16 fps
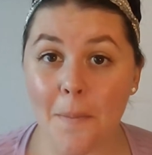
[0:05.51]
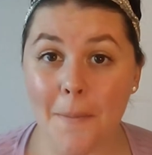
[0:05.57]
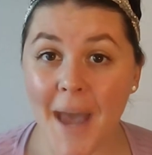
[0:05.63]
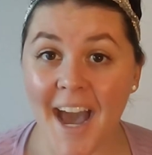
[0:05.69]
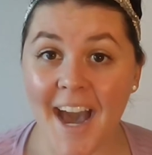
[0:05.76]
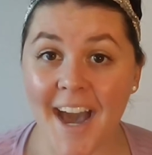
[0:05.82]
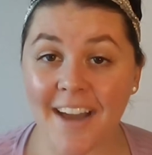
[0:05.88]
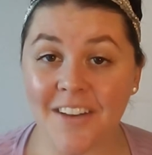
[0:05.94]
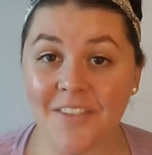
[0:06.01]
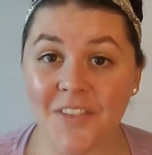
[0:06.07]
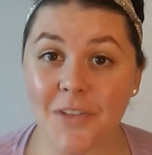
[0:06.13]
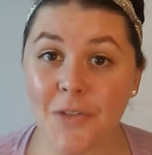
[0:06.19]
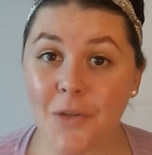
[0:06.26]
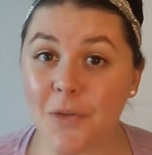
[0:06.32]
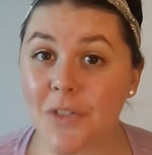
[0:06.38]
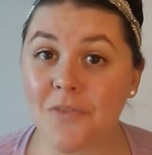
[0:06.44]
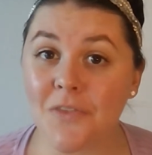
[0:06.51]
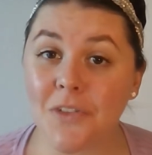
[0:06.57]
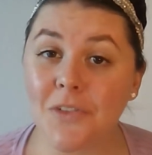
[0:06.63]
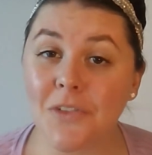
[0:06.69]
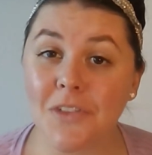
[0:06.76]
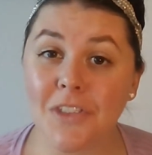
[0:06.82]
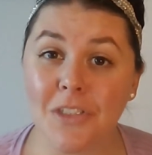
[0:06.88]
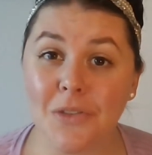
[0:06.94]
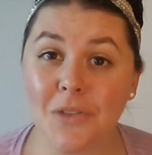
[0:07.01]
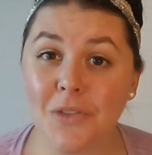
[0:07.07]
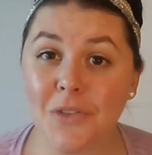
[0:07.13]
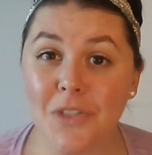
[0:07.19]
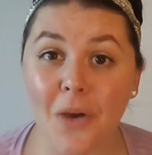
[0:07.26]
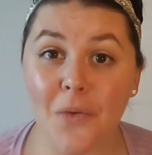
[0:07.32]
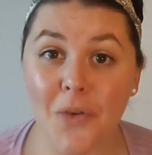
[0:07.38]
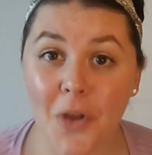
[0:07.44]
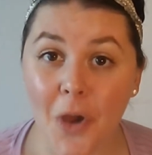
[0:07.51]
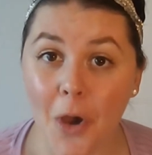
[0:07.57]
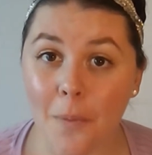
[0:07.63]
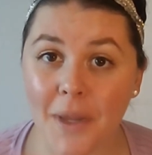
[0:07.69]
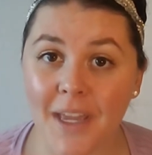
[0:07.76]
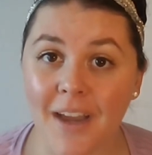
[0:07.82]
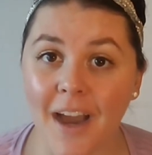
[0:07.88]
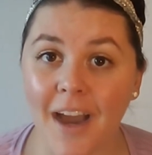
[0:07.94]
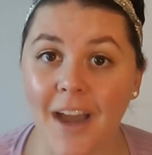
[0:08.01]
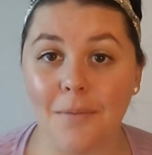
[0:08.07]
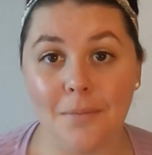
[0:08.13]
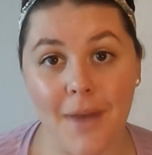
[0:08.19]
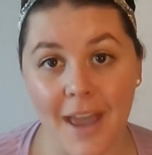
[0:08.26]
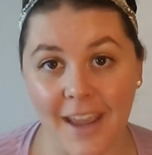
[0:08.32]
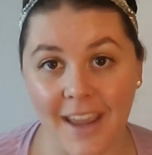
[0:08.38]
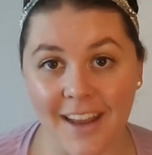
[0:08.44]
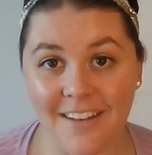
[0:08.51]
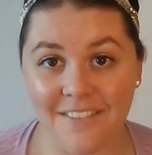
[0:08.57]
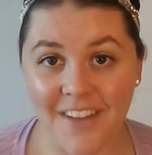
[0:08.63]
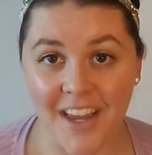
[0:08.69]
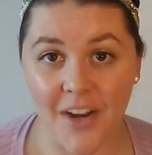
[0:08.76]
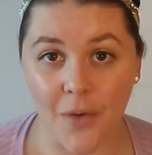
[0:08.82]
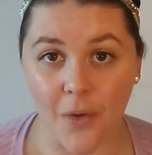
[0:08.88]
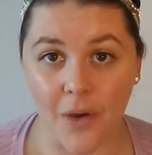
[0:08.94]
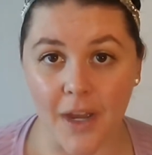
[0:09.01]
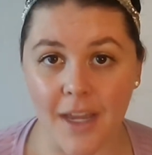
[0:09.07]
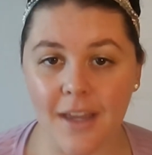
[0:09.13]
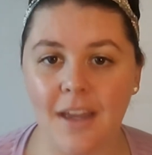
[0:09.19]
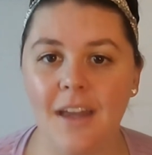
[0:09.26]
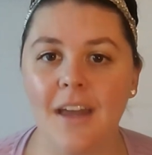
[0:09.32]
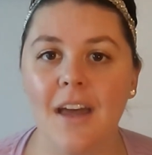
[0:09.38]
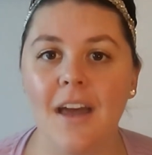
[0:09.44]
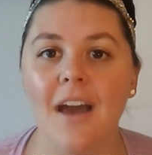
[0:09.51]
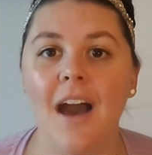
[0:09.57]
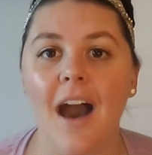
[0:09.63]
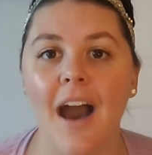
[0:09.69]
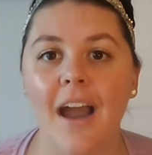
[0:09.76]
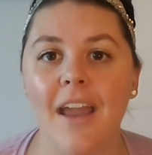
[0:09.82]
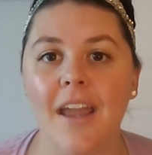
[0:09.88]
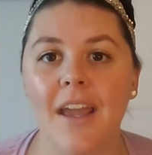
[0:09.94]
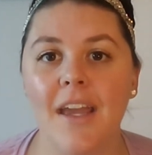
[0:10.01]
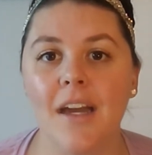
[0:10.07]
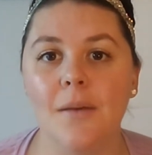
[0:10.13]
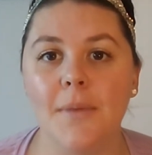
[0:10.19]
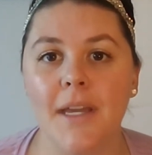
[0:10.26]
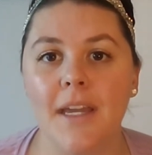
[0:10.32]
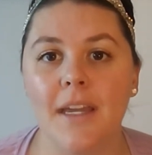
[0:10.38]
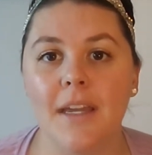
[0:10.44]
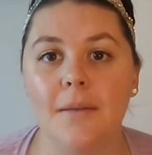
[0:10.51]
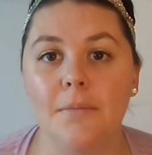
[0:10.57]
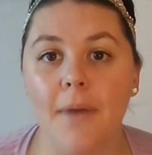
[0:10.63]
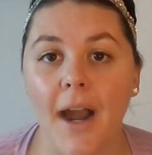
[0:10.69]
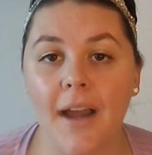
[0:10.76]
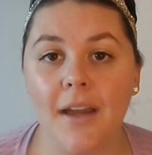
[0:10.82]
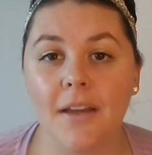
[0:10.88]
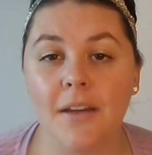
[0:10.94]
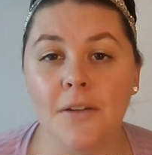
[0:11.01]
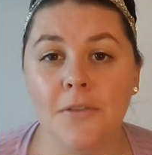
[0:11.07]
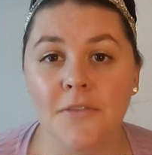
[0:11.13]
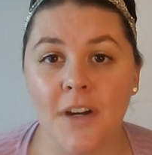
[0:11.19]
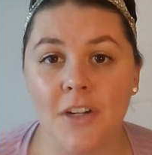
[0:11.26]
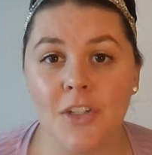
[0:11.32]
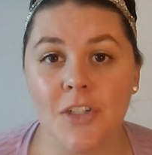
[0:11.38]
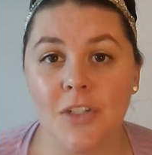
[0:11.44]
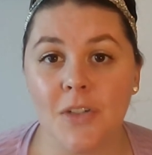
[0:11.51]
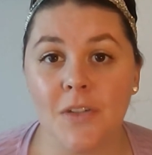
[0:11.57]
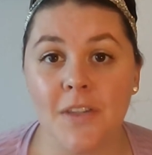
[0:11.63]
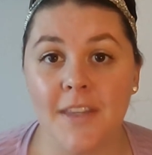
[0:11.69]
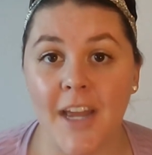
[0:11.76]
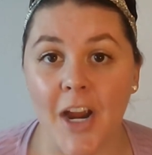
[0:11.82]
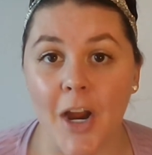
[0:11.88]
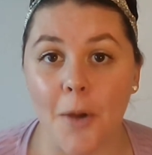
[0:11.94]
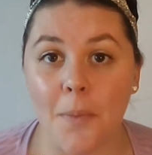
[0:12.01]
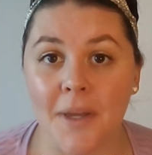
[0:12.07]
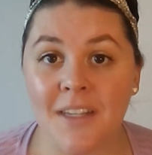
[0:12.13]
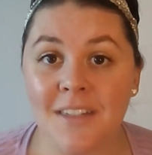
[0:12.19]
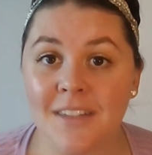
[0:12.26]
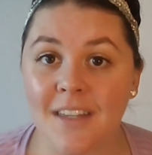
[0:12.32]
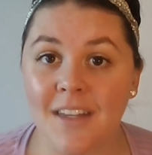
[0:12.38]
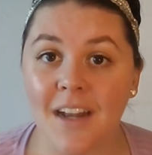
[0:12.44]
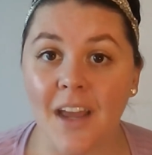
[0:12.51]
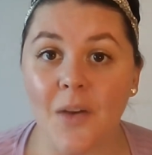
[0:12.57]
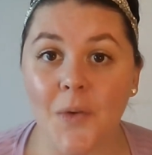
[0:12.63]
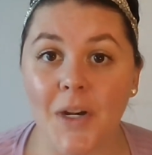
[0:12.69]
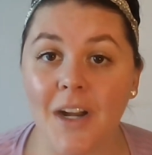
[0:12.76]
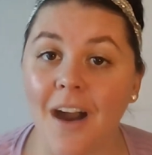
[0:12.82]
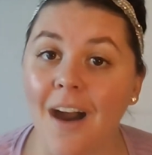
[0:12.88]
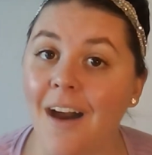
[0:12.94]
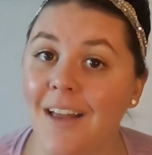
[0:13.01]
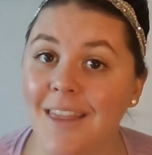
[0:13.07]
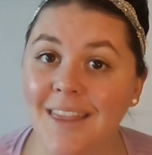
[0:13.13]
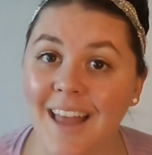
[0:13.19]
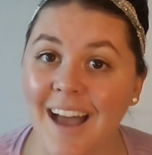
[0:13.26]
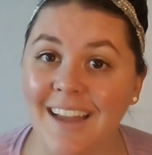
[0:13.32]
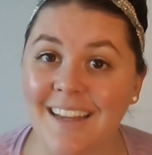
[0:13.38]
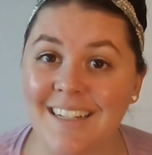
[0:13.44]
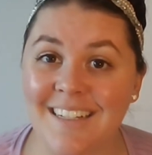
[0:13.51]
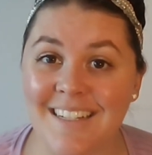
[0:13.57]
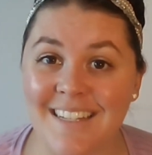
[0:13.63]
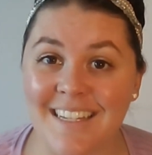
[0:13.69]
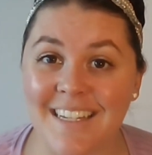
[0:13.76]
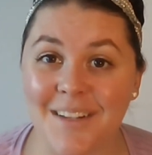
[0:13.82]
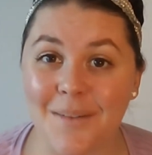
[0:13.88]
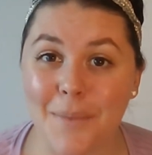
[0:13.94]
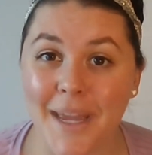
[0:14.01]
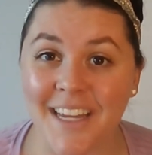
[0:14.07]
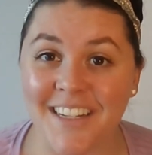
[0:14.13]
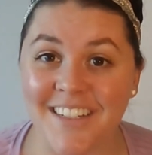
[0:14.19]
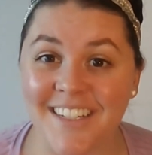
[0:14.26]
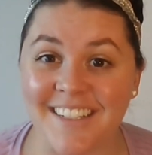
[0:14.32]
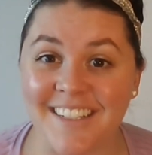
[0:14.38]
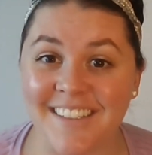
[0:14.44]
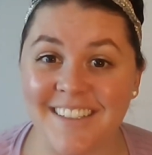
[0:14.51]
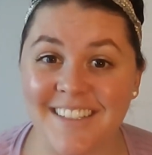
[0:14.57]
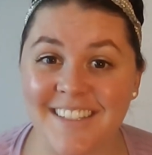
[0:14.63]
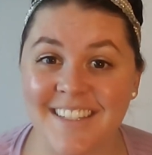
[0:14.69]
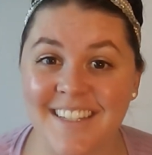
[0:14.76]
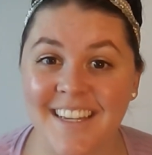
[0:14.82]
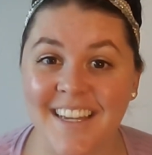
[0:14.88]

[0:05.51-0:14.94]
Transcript: back. For those of you who don't know me, I'm Megan Van Noy. I am a myofunctional therapist and I work online seeing patients.